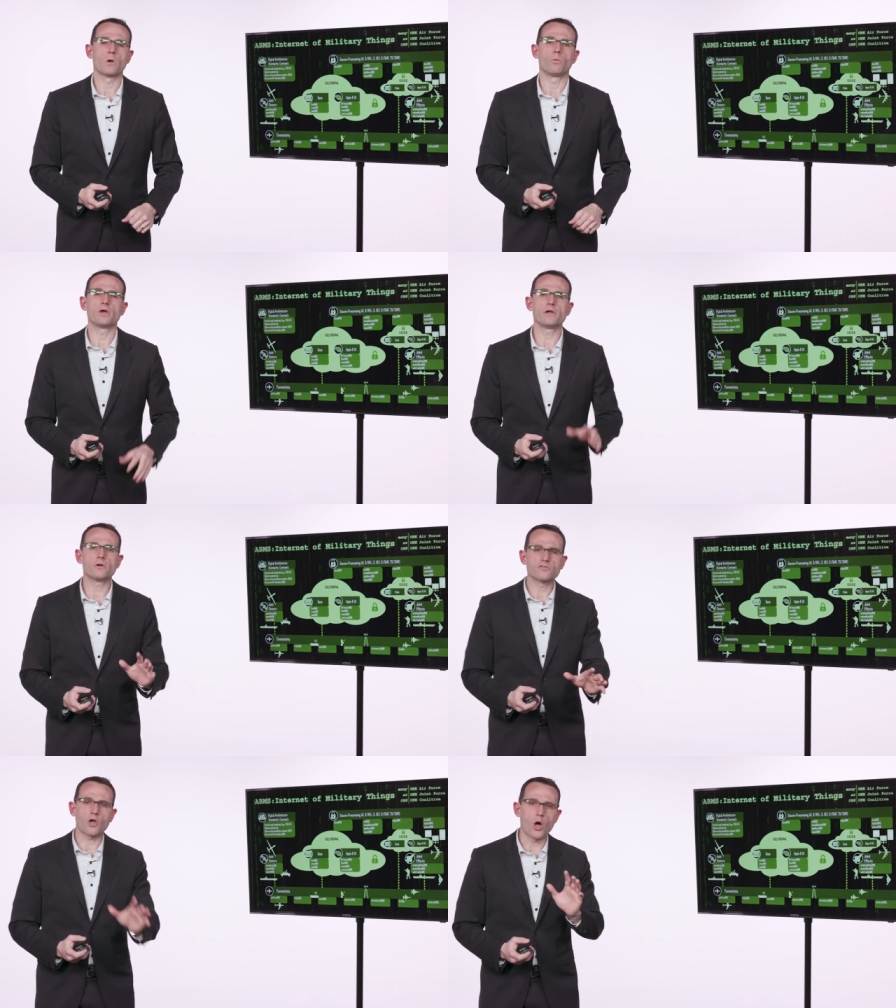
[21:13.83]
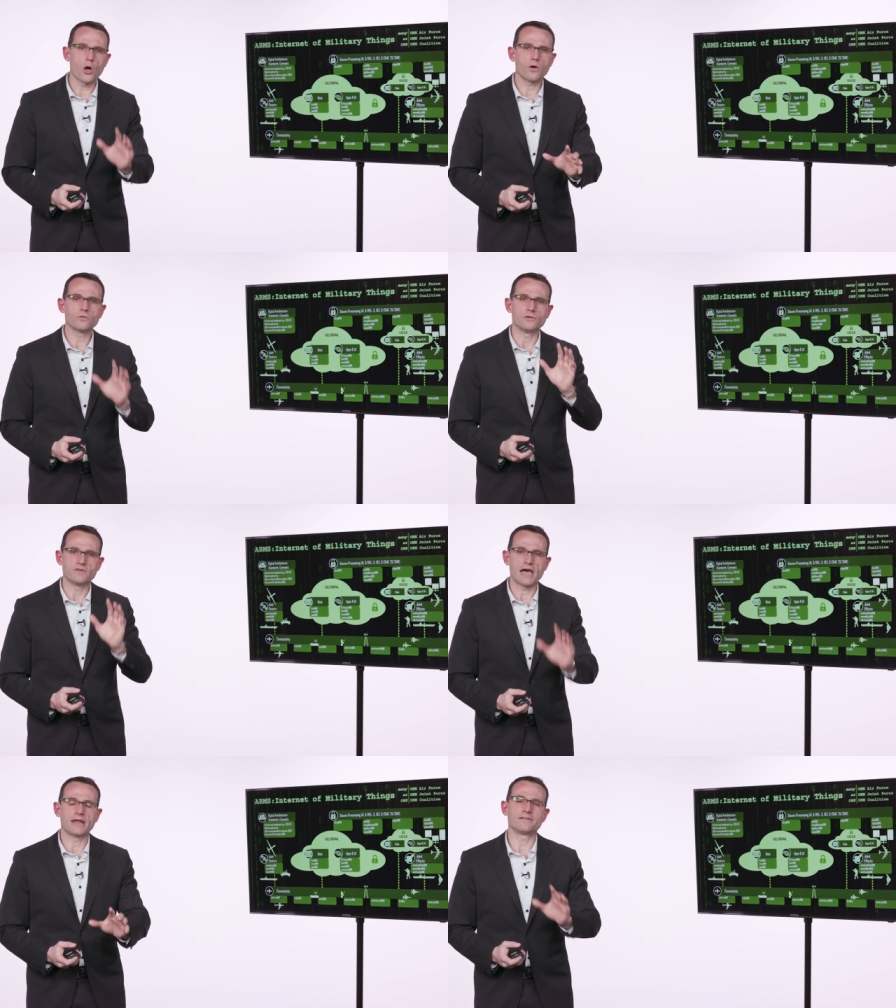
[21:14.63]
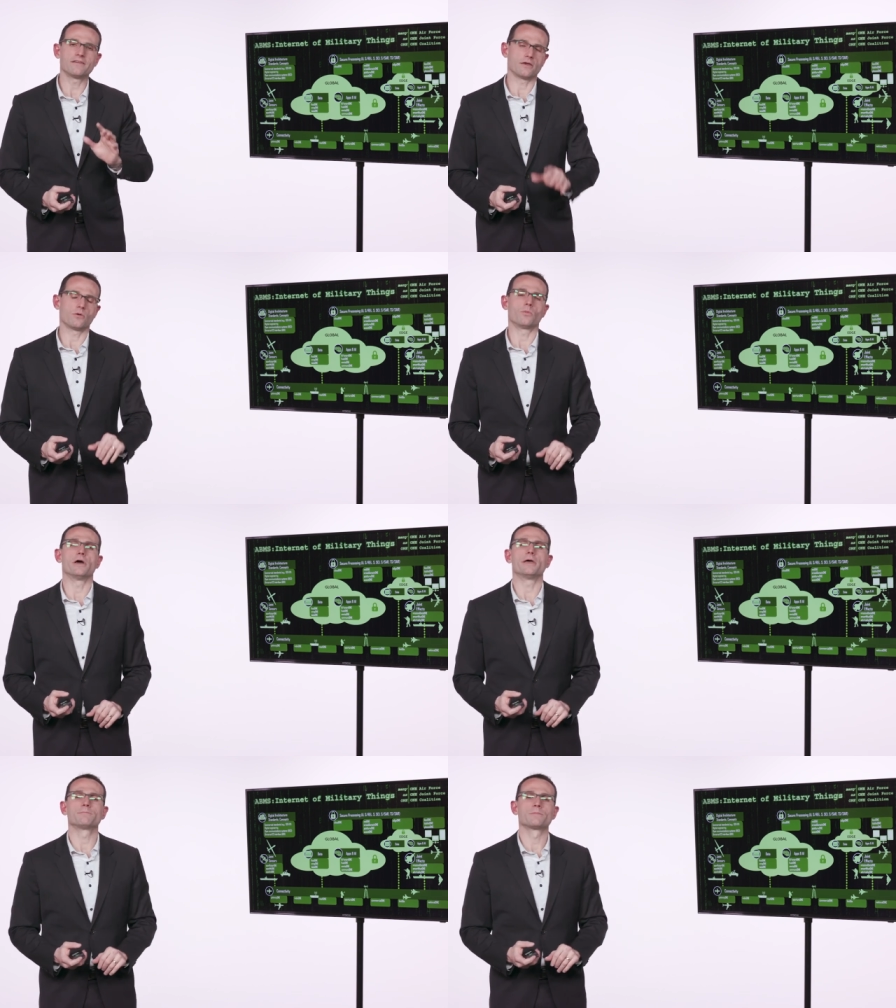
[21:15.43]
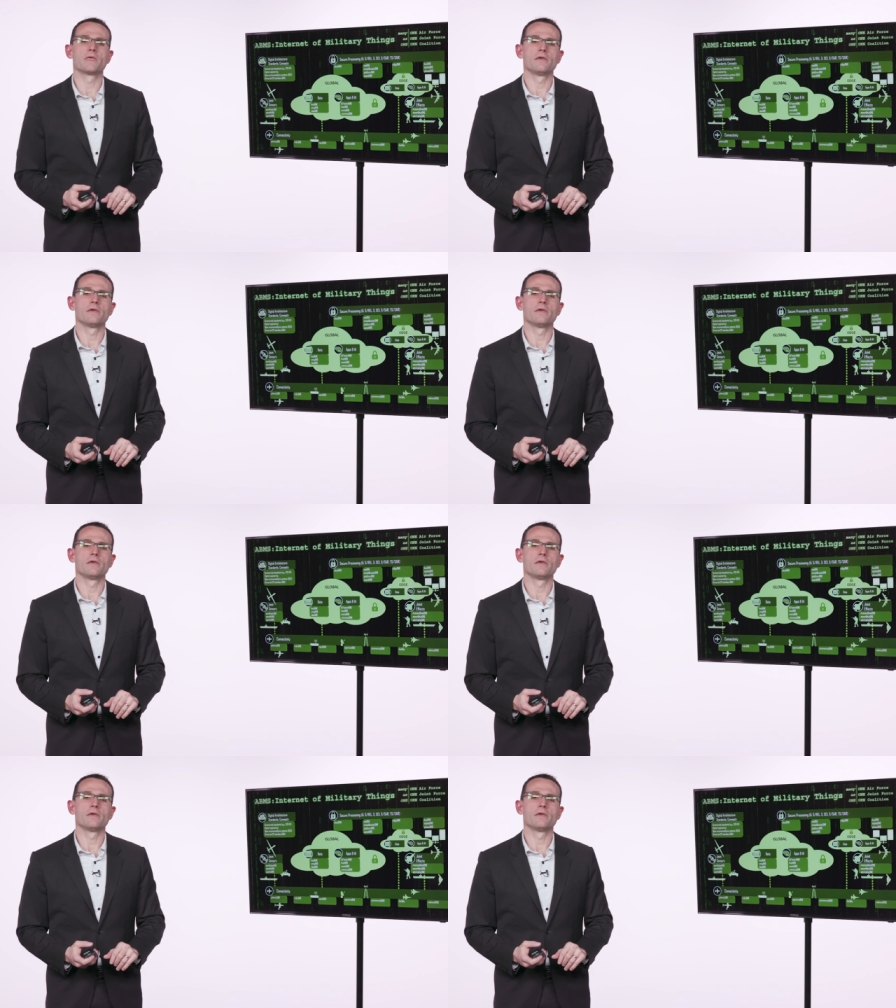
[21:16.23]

Well, here's all you've got to take away.